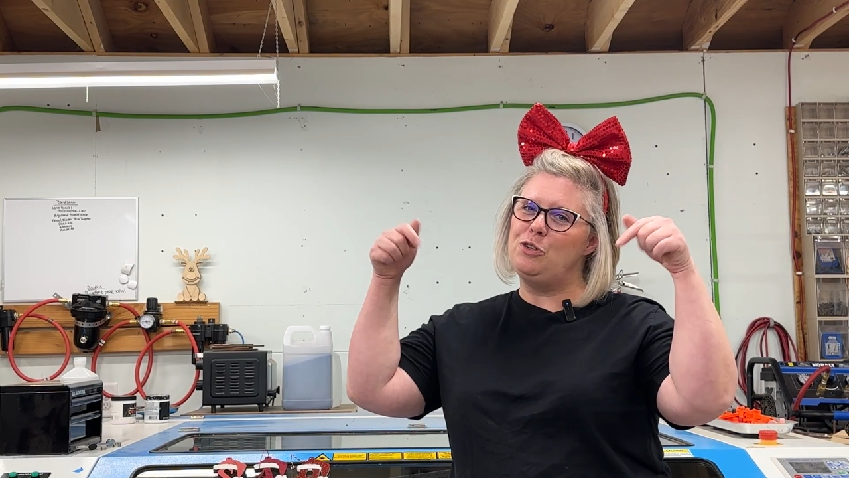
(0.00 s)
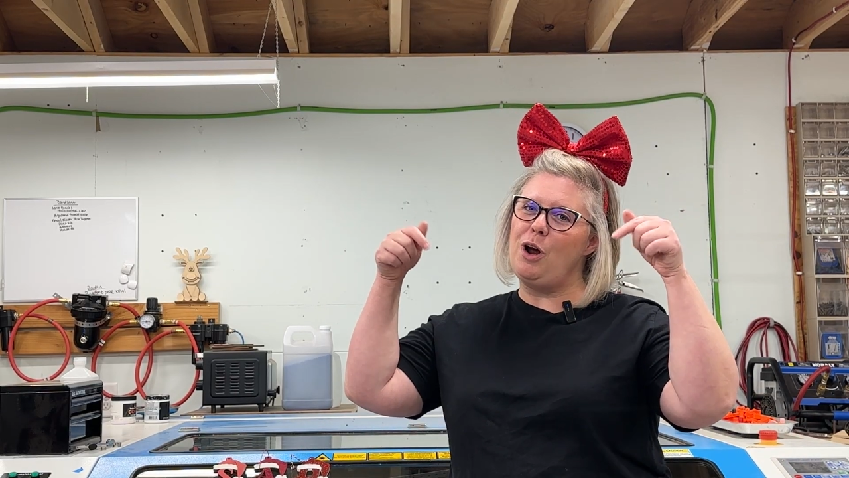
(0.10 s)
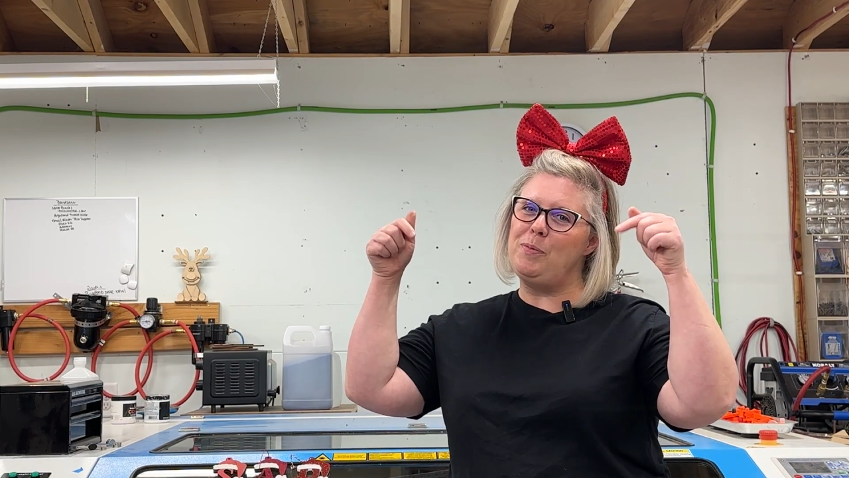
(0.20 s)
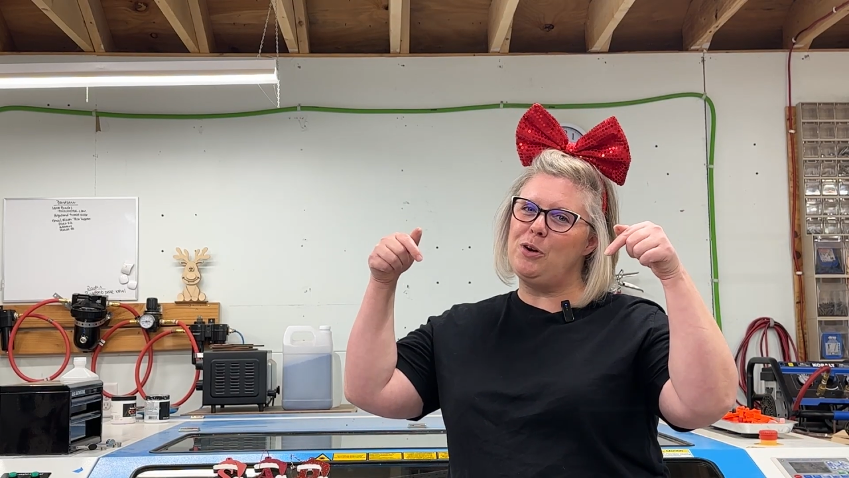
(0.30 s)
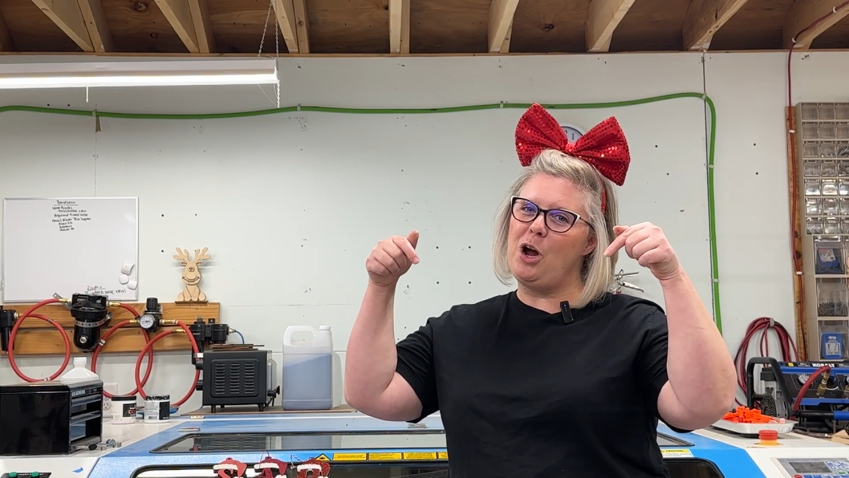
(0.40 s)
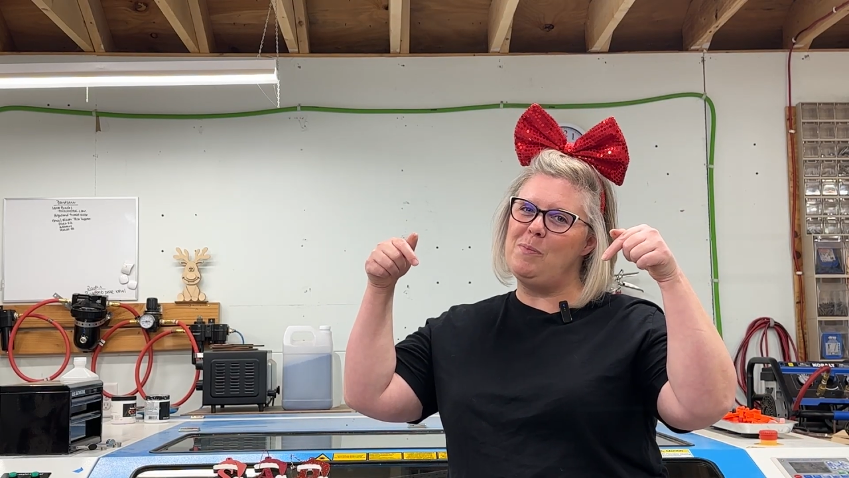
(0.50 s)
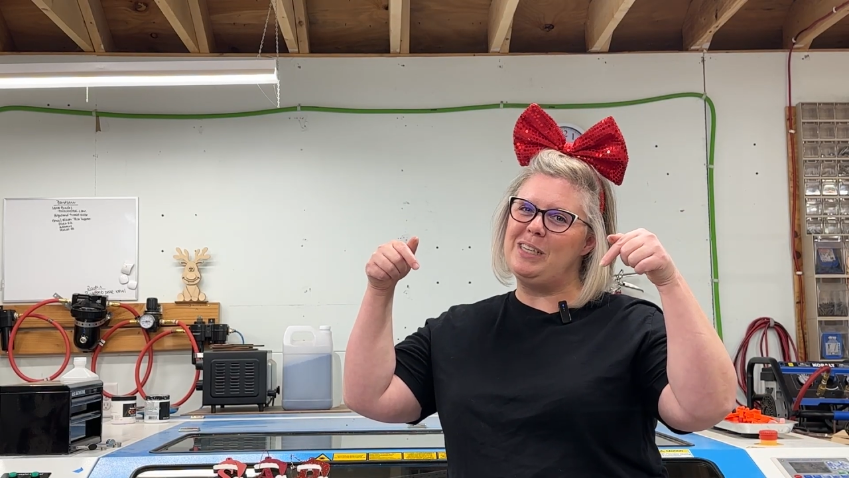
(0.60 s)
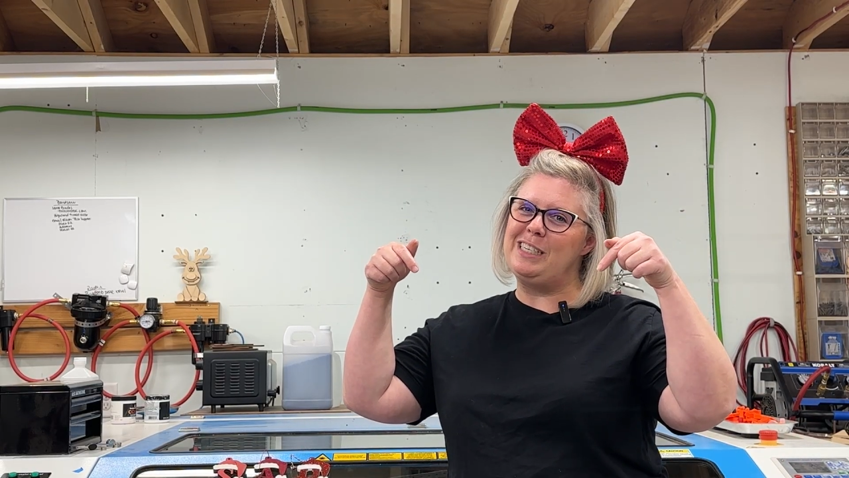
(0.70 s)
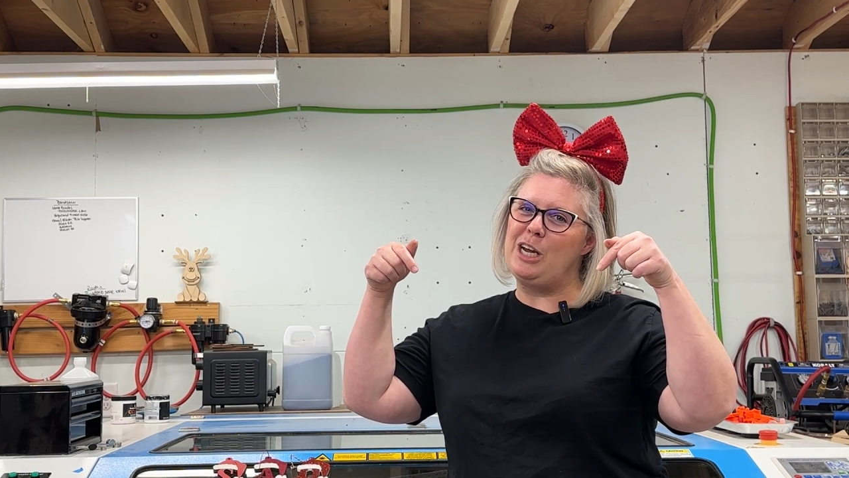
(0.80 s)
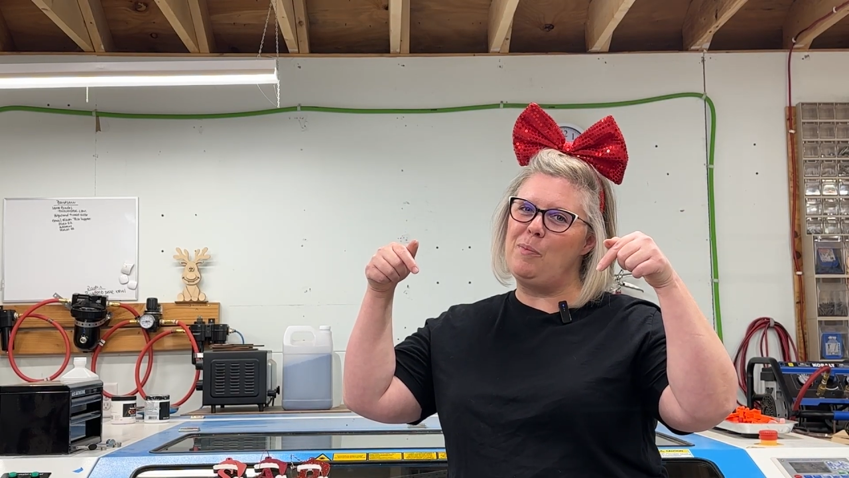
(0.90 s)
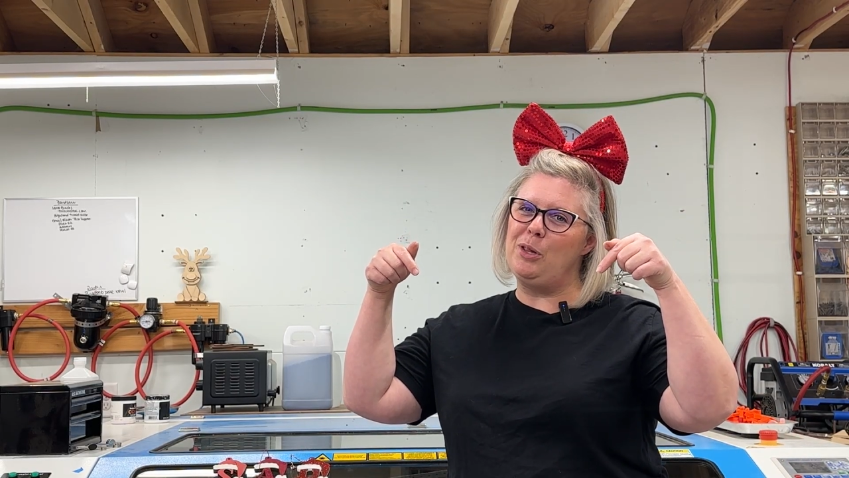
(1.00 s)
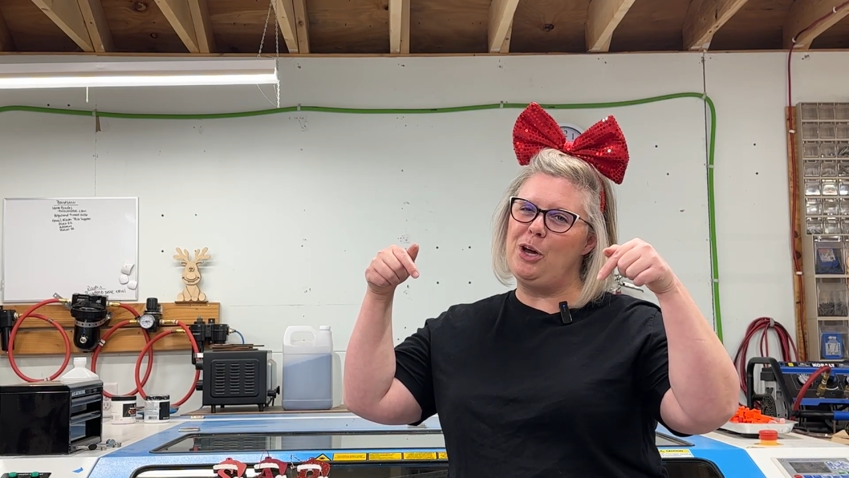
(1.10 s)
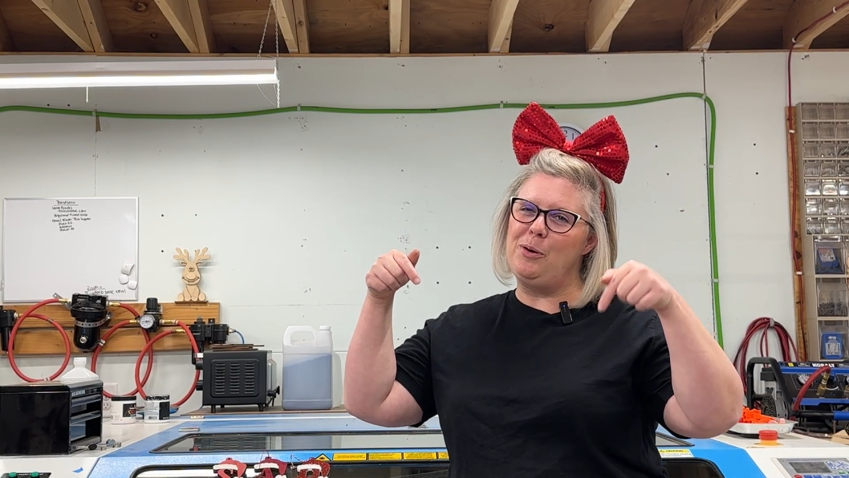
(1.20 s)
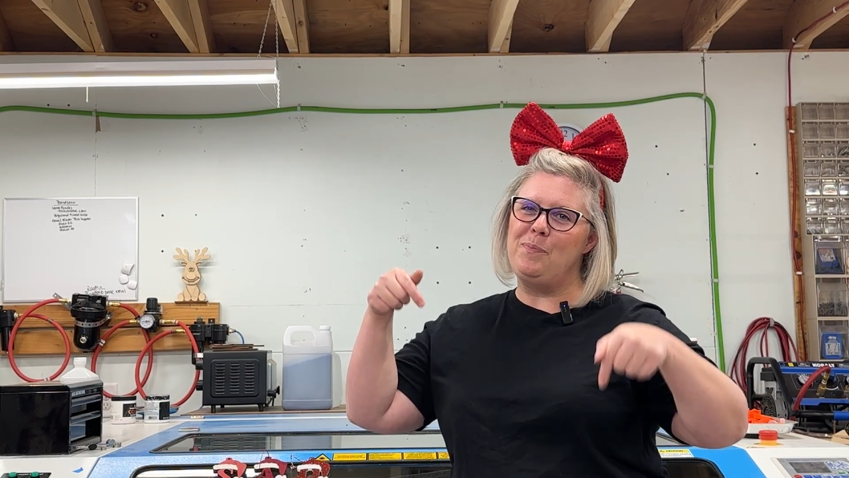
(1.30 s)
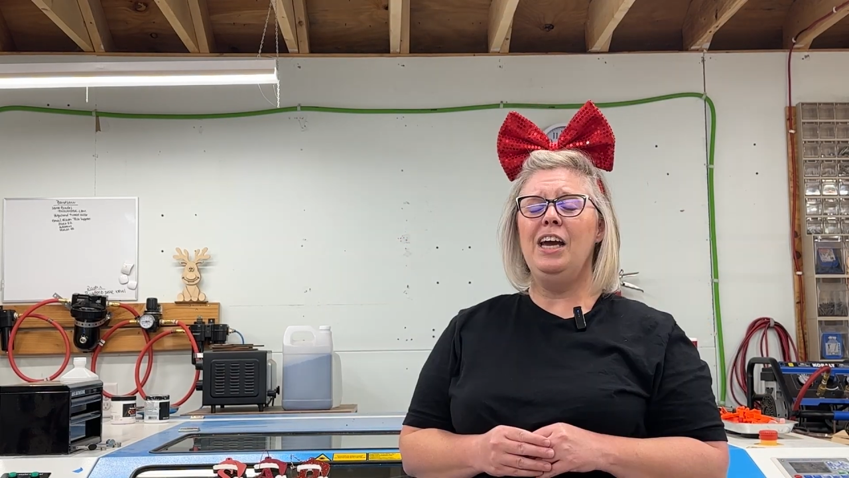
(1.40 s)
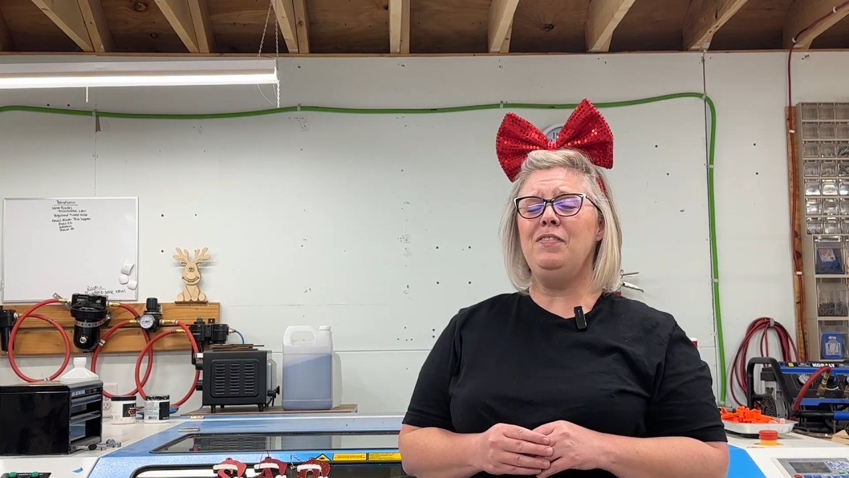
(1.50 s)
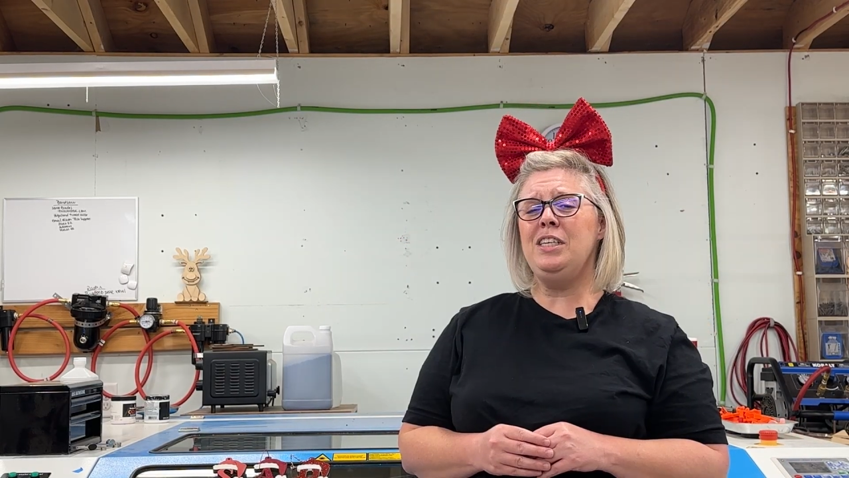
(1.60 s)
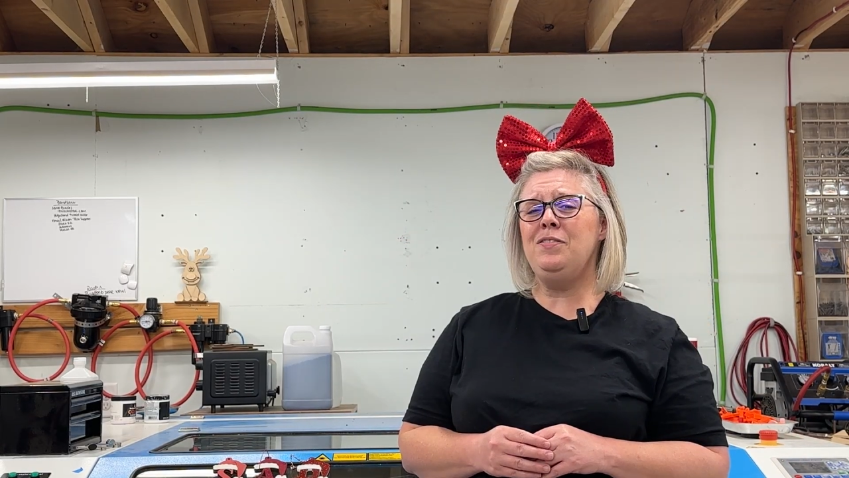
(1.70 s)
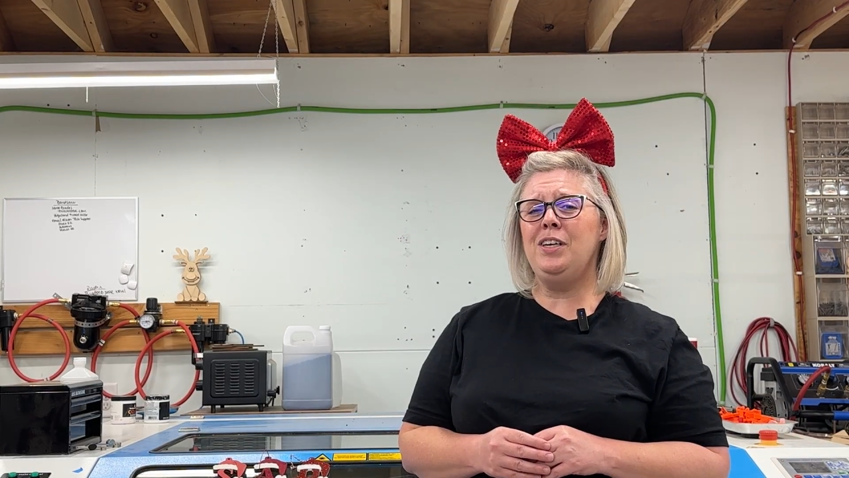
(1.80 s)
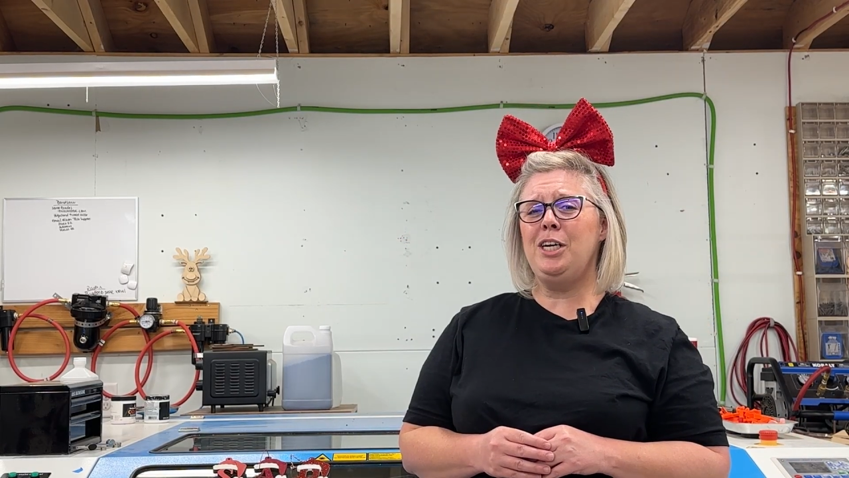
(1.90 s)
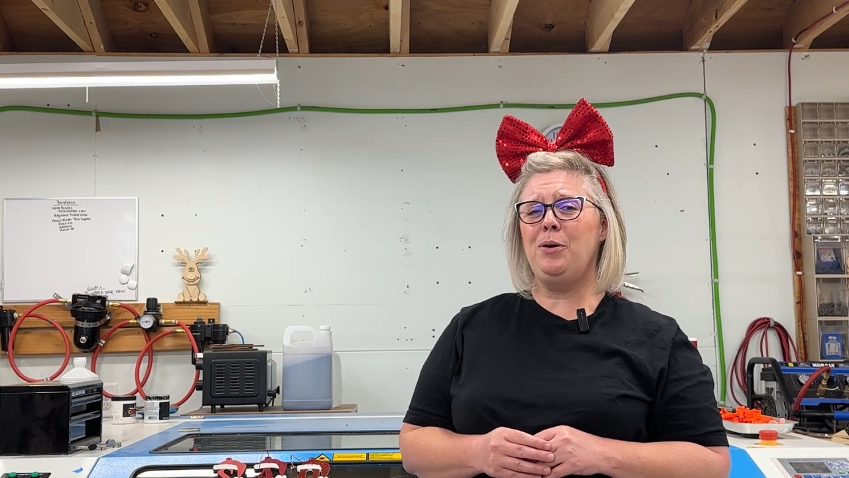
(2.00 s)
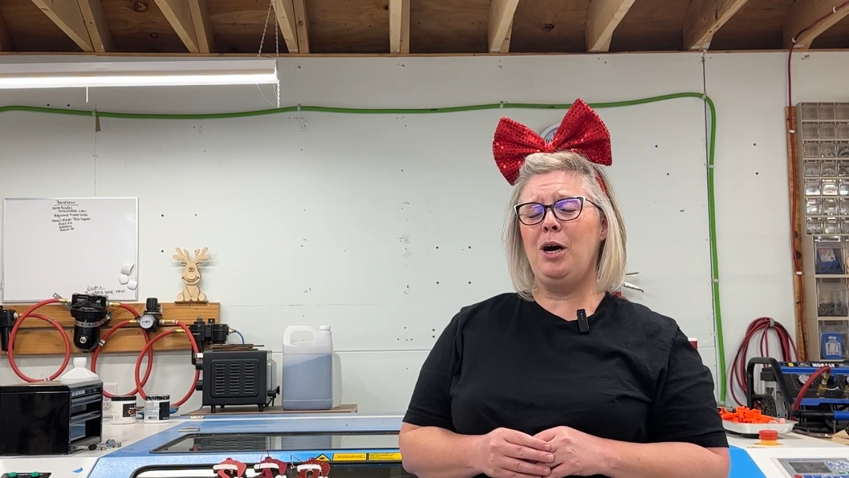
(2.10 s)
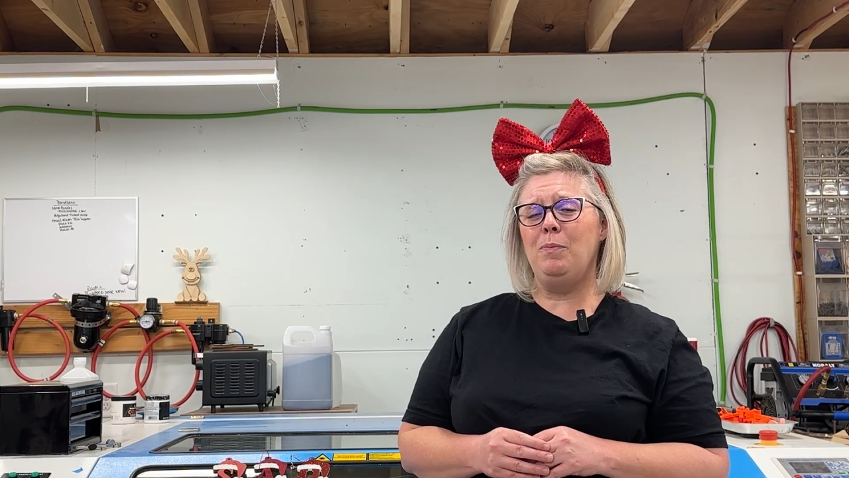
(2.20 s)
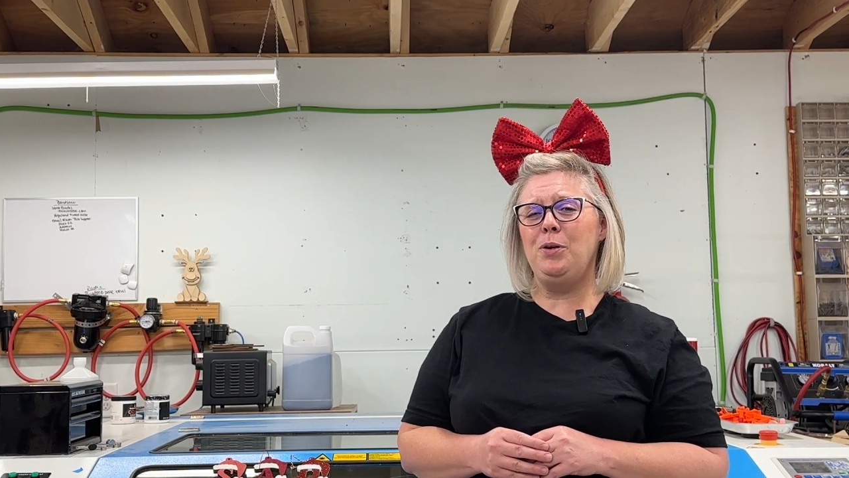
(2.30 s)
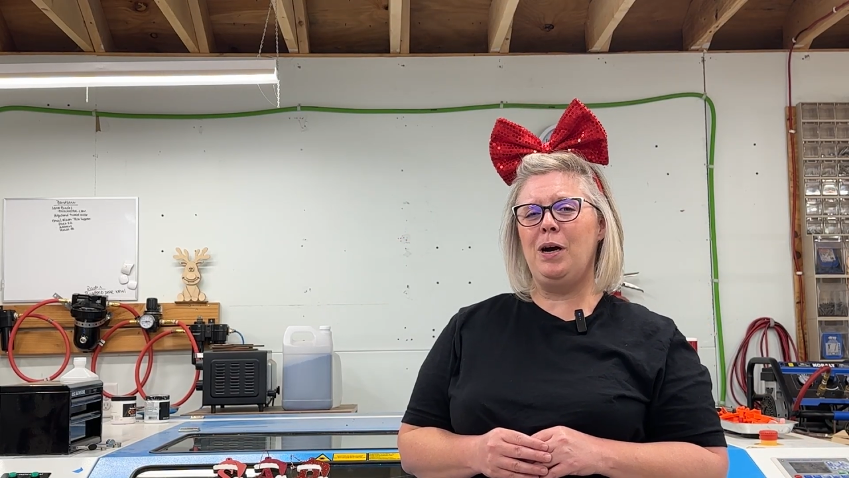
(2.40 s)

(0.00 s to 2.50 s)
Drop your comments down below. If this video helped you